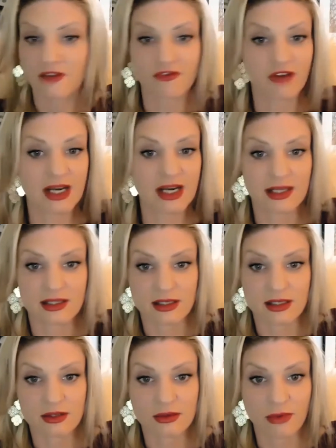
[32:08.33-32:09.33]

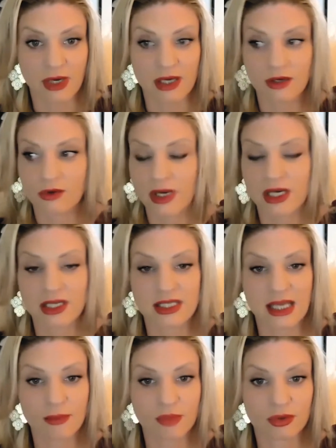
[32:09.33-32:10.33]
finances, right? Great
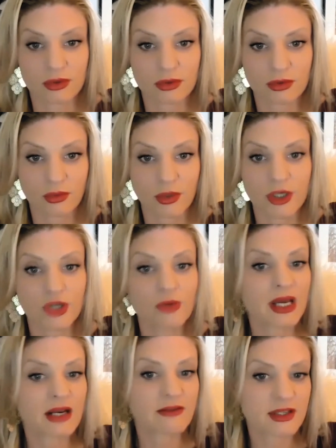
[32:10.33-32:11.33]
example. What are you
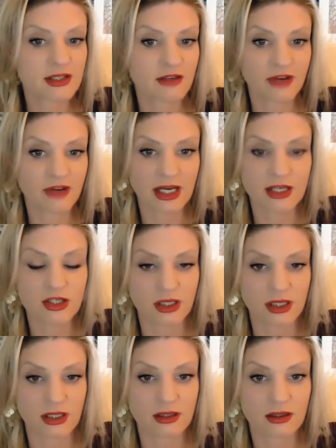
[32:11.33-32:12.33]
manifesting
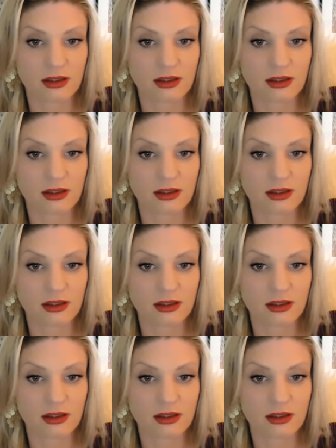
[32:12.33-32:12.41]
financially?